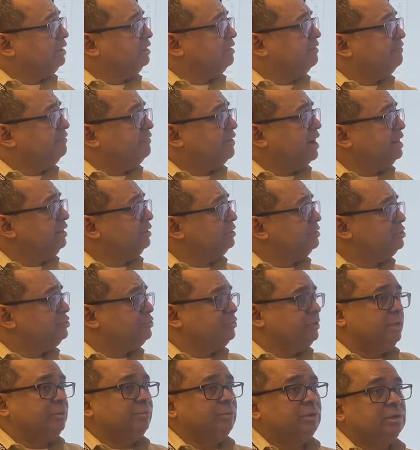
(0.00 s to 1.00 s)
the final
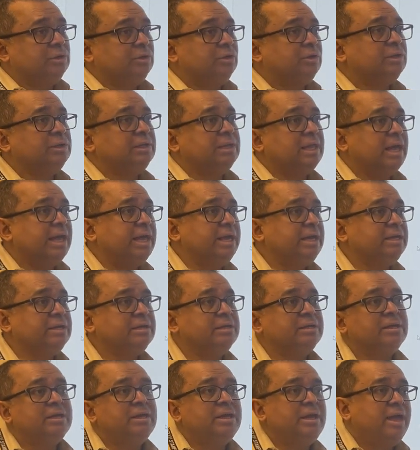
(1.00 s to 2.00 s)
tree will look
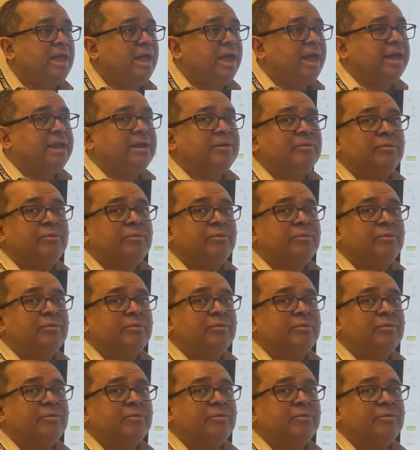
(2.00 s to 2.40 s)
like. And